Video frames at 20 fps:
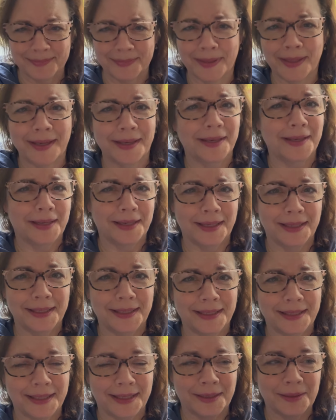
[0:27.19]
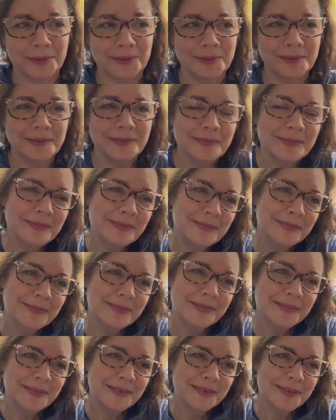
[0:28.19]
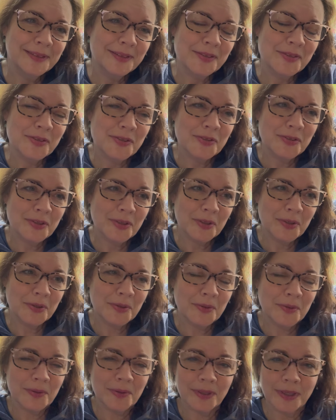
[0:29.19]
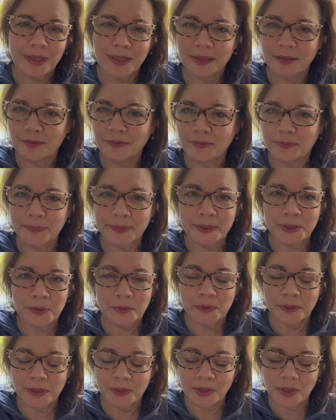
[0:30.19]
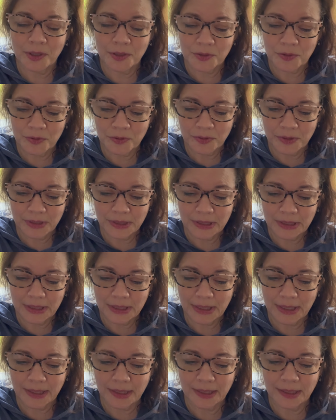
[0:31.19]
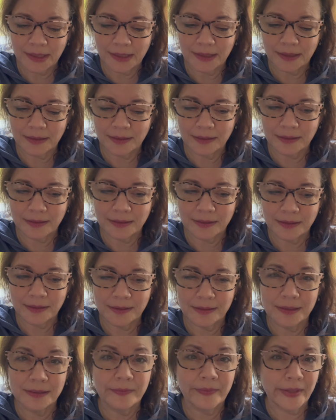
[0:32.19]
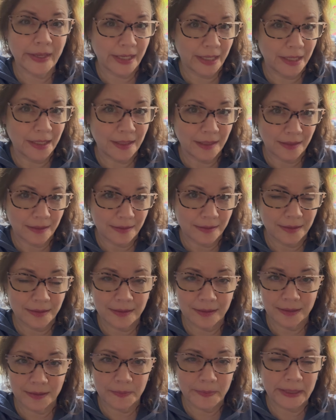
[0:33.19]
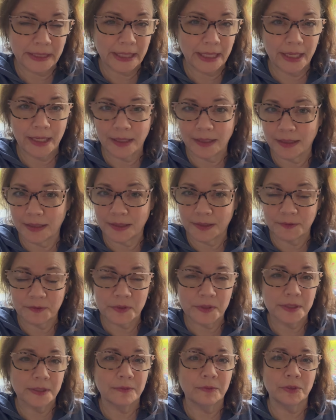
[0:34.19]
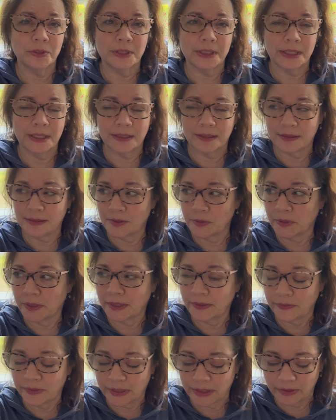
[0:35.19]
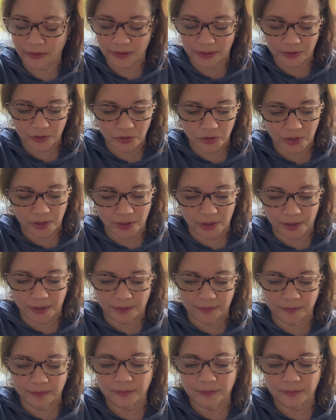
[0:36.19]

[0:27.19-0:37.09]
I gotta lay down. So I've been doing laundry and it's in the 80s. It's gonna be in the 80s for several days. So I cut the air conditioning on.